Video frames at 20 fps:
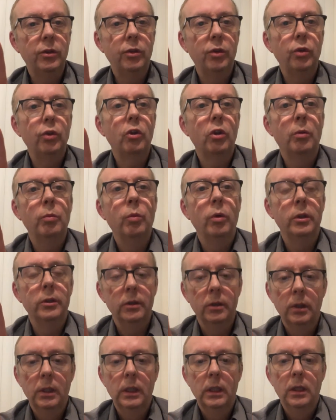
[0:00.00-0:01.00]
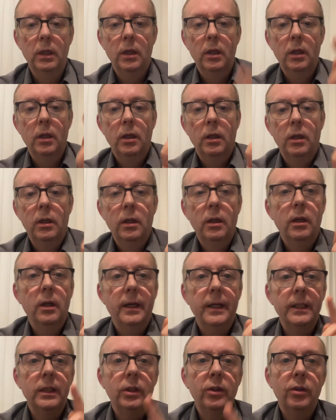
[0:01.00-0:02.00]
to someone.
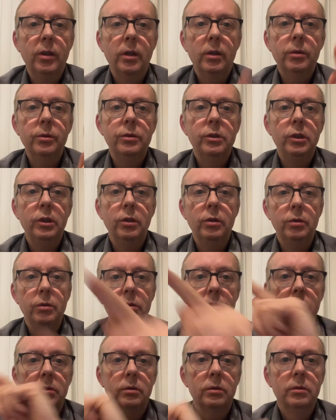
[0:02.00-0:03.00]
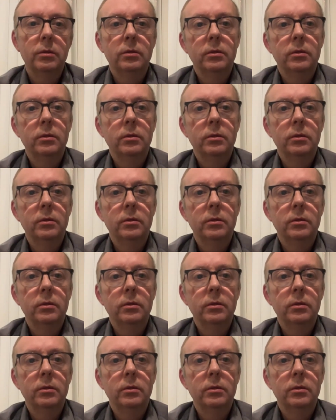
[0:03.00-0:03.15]
I told you